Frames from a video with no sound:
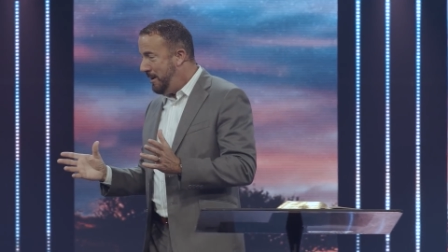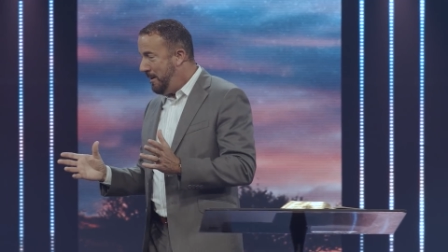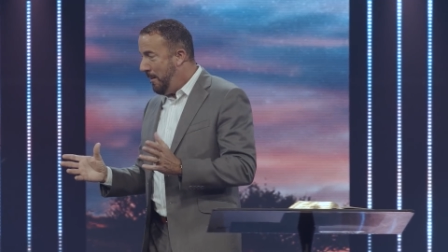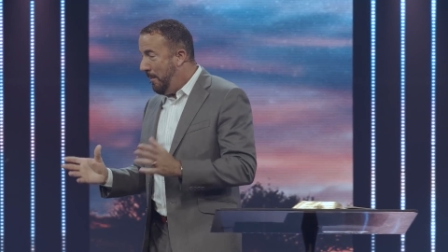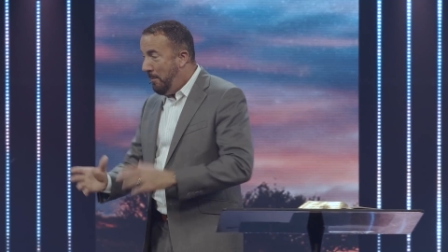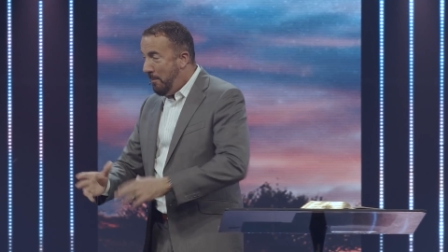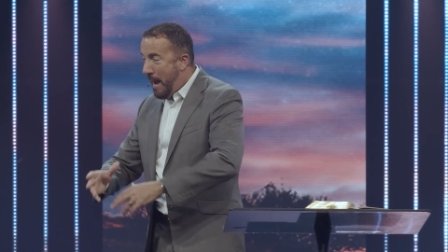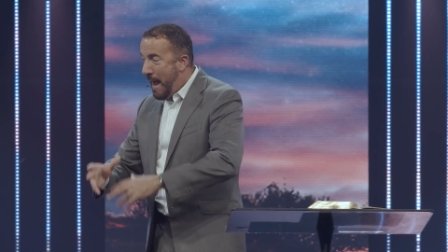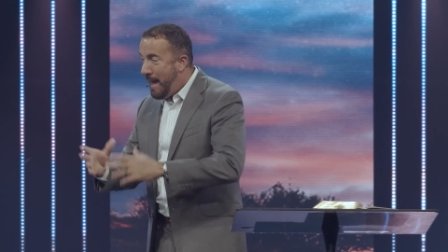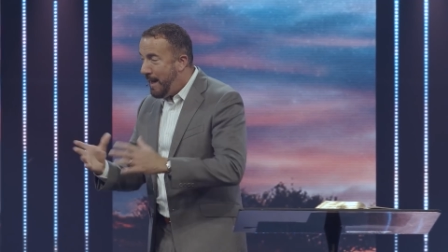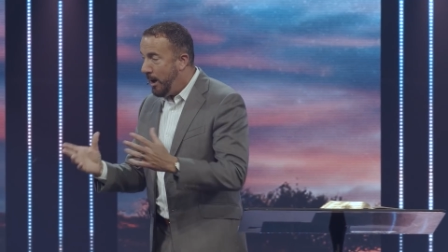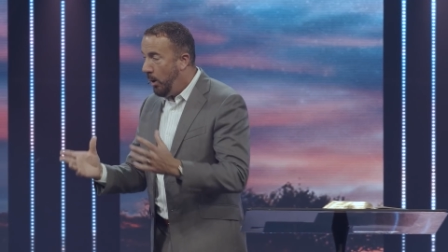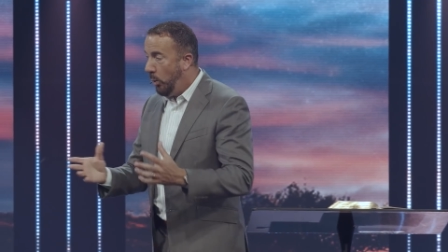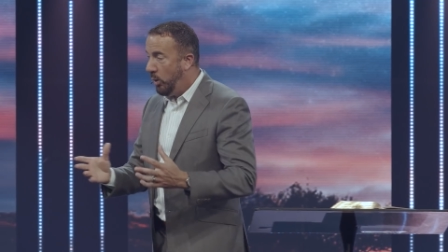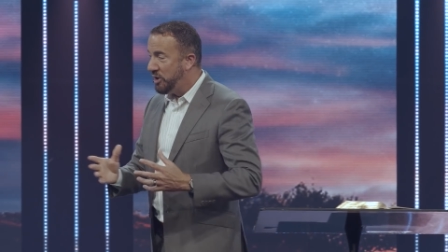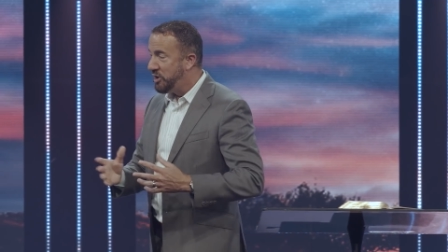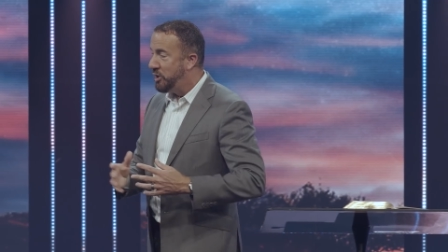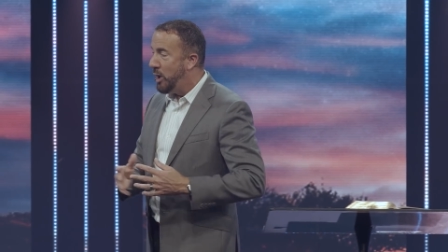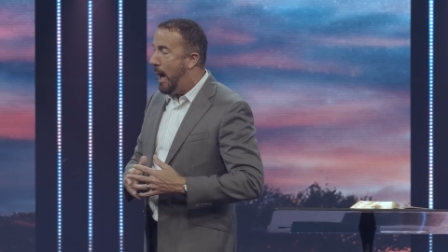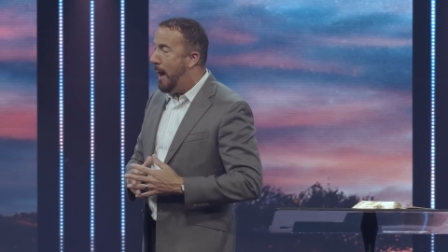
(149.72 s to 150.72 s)
Manna
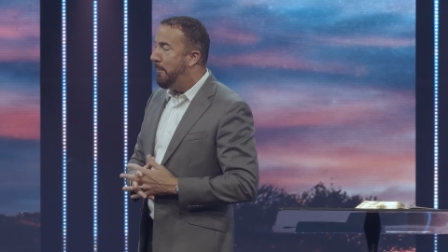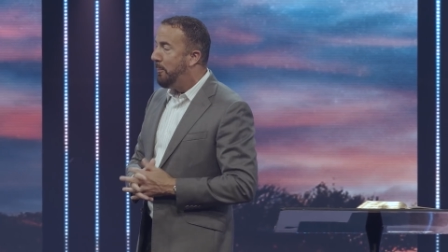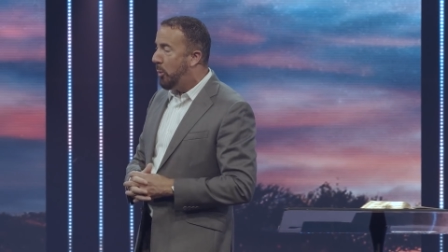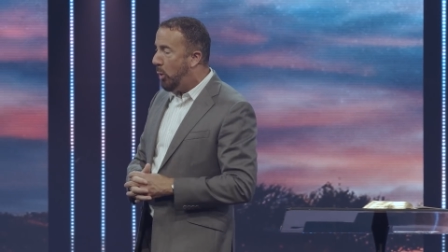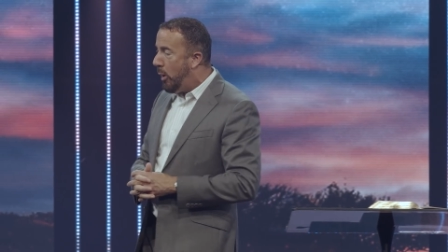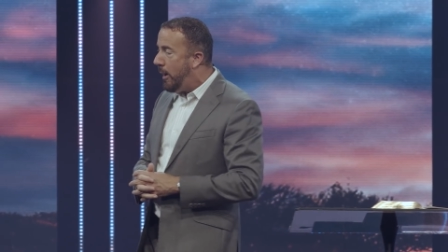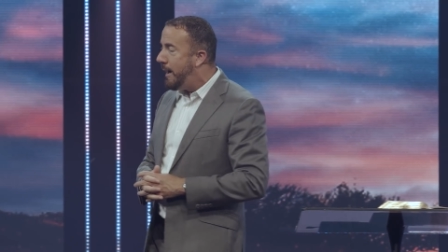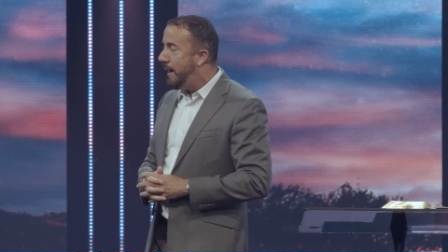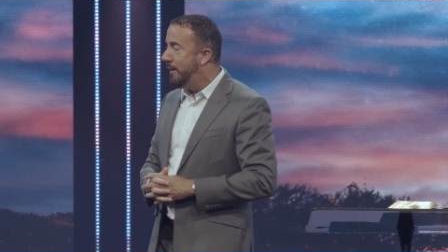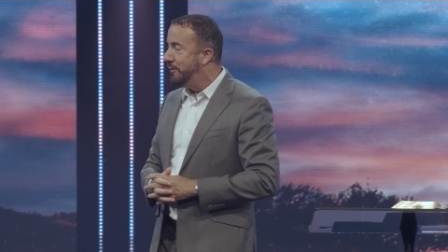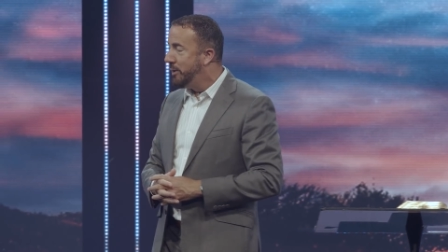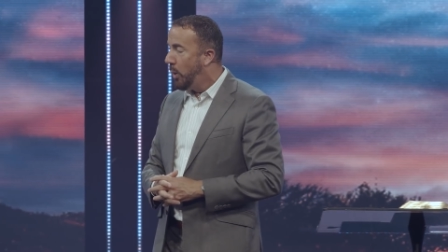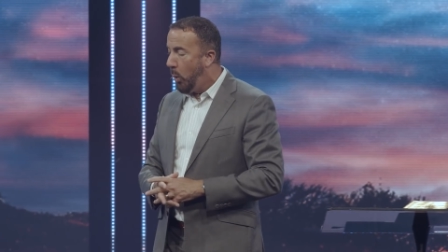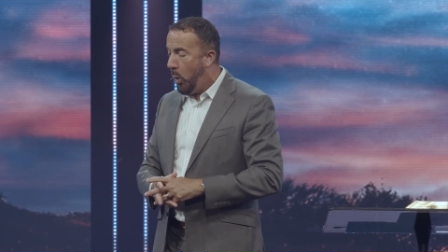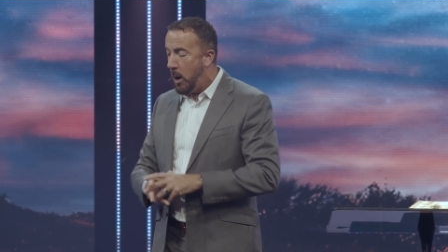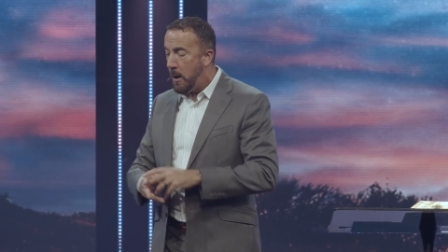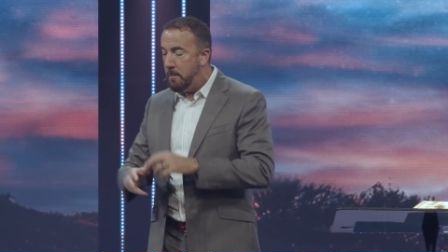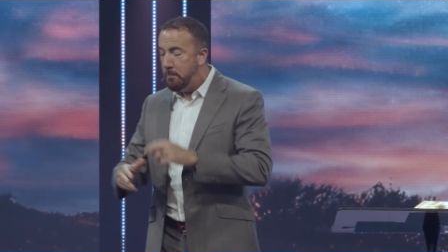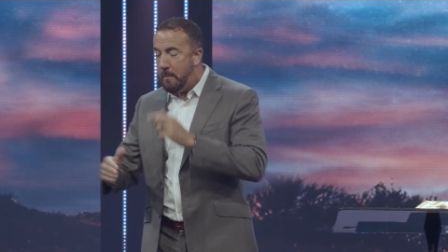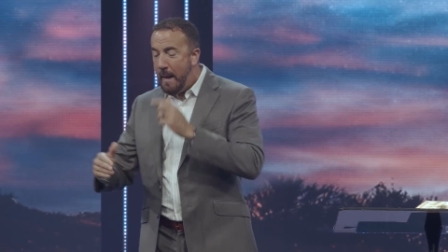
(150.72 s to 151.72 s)
was not bread. The
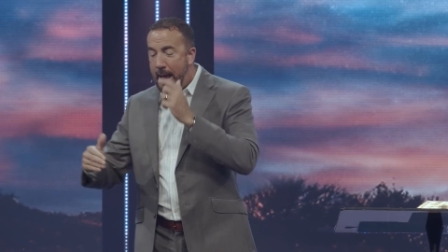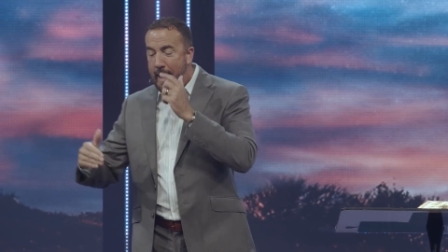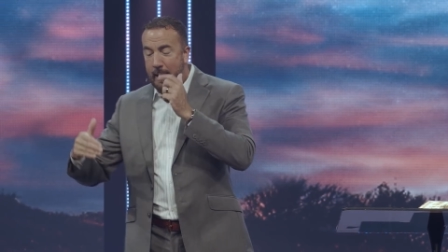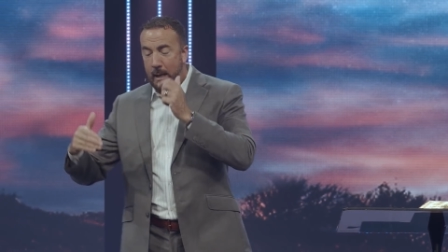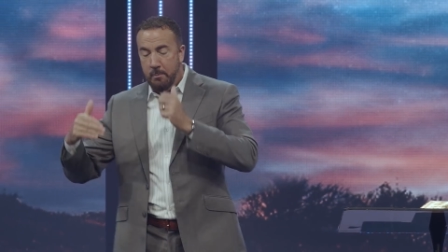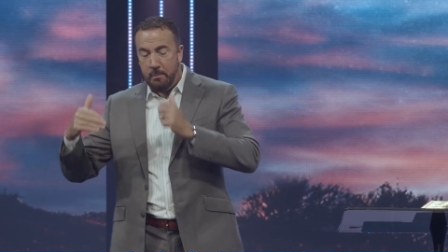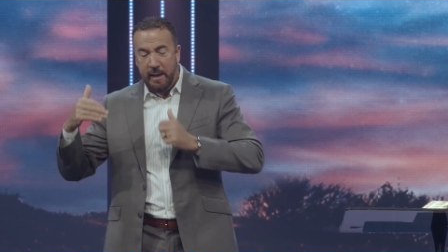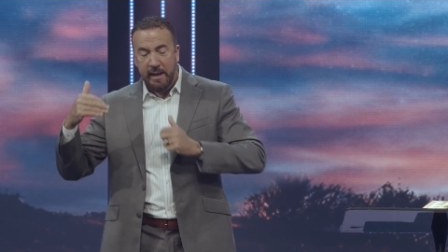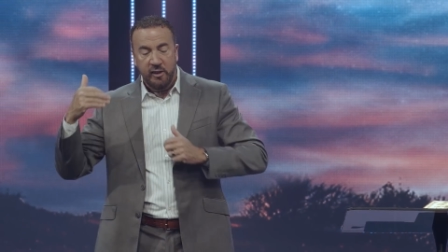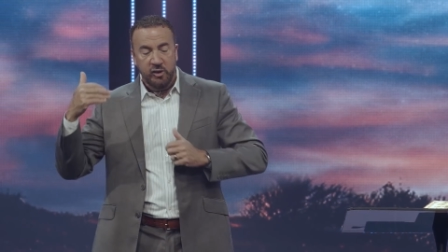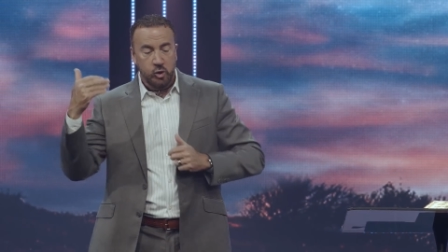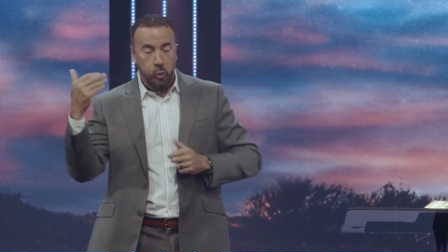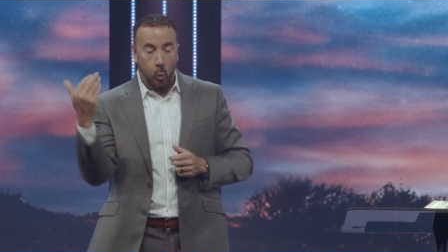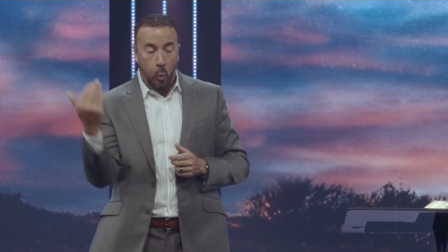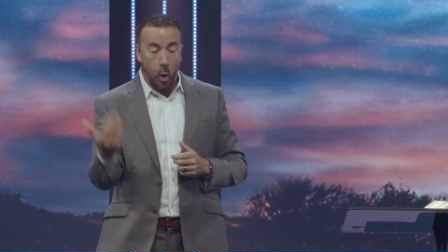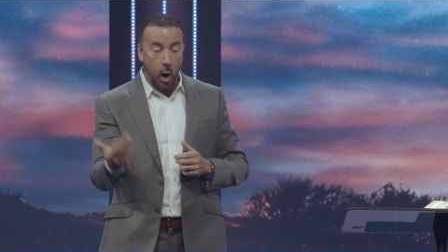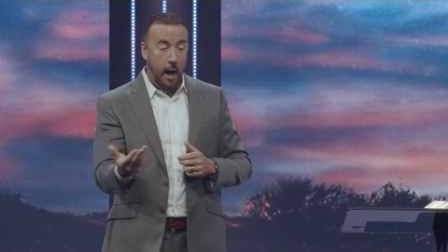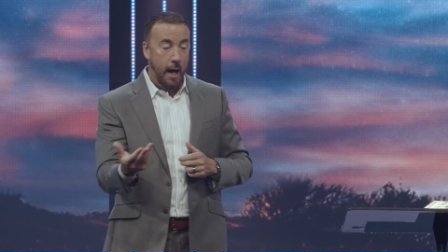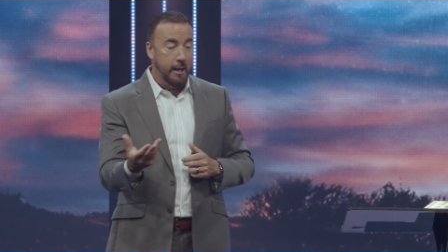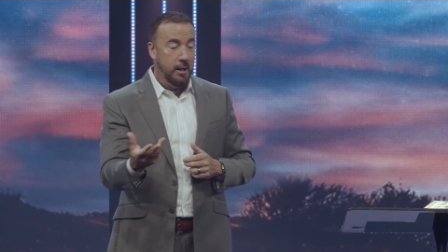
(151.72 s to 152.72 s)
word manna means
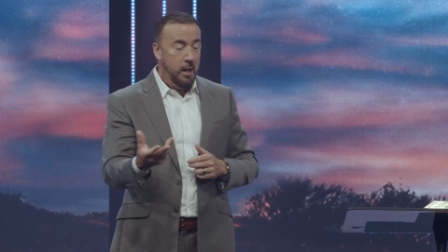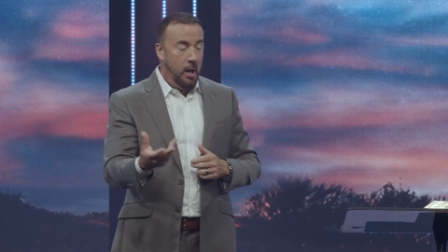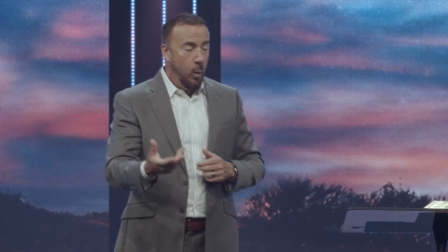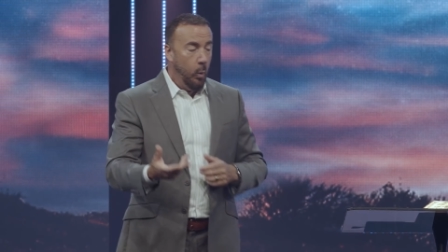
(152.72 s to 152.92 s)
what?